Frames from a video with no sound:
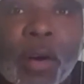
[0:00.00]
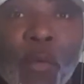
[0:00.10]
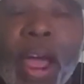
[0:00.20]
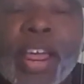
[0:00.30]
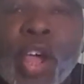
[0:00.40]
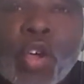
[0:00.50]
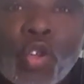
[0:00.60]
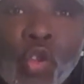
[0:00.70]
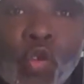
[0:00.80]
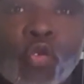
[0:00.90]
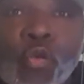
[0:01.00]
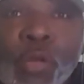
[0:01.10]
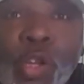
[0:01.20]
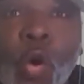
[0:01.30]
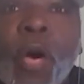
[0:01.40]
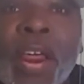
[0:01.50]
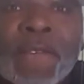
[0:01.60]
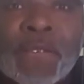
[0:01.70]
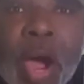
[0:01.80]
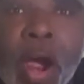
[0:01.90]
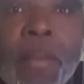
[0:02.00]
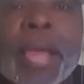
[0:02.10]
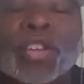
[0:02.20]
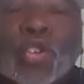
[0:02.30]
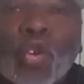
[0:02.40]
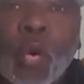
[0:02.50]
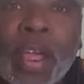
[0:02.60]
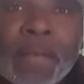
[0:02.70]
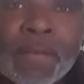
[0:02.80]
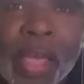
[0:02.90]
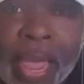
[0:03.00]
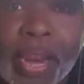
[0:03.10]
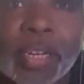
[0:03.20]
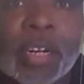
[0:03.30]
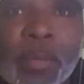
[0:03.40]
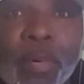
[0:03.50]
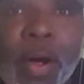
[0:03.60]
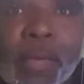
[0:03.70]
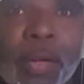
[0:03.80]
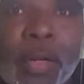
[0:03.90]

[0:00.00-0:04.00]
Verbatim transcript: Right. Use your environment to your advantage. Good brother.